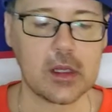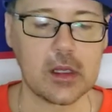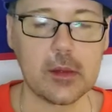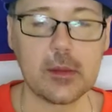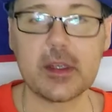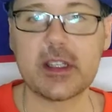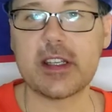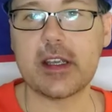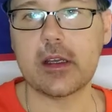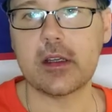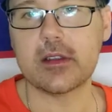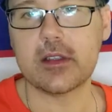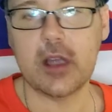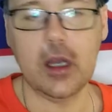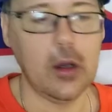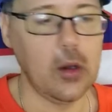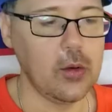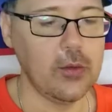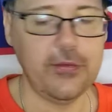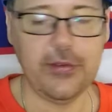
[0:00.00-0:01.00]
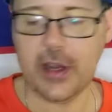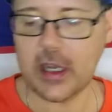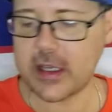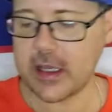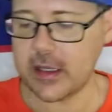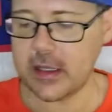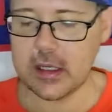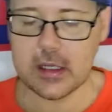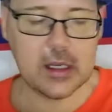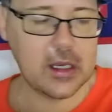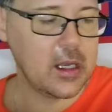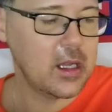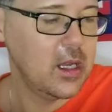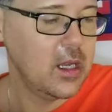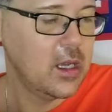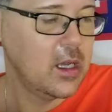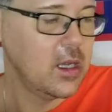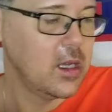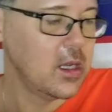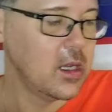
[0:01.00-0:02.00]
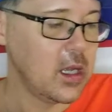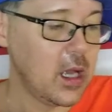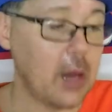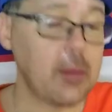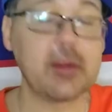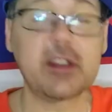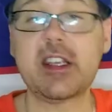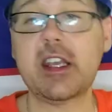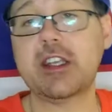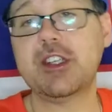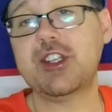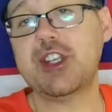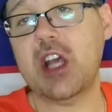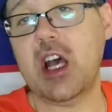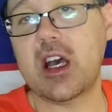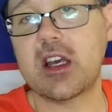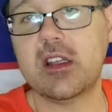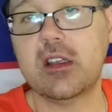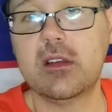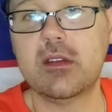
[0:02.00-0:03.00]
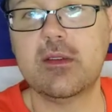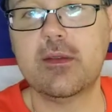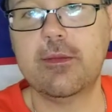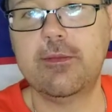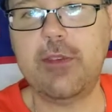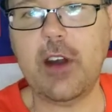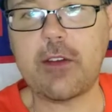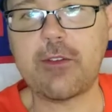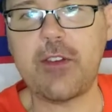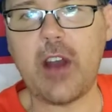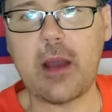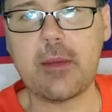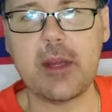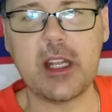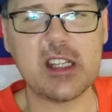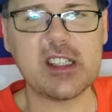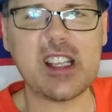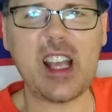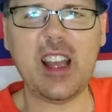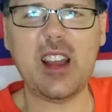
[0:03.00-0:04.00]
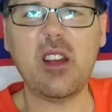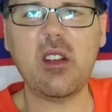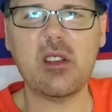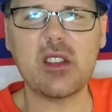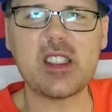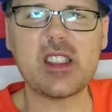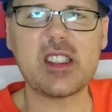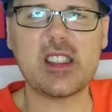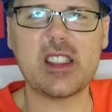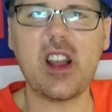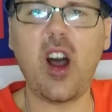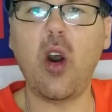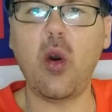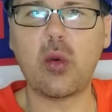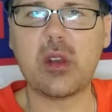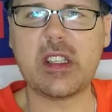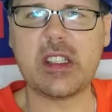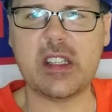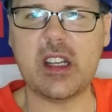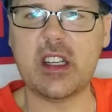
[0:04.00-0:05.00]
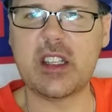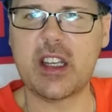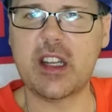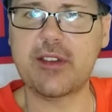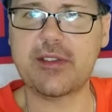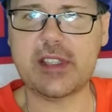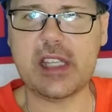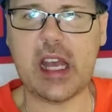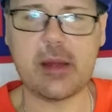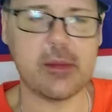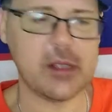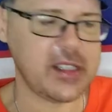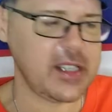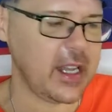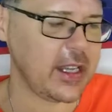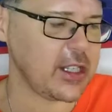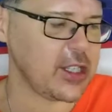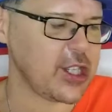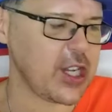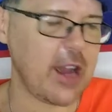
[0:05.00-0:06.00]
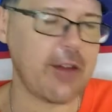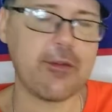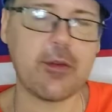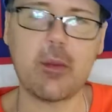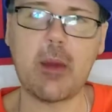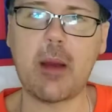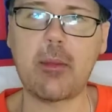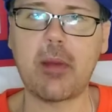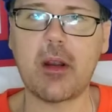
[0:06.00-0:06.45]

me tell... Yo, fuck it. I'm gonna take a shot. Fuck 5 minutes. It's always enough time to take a shot for my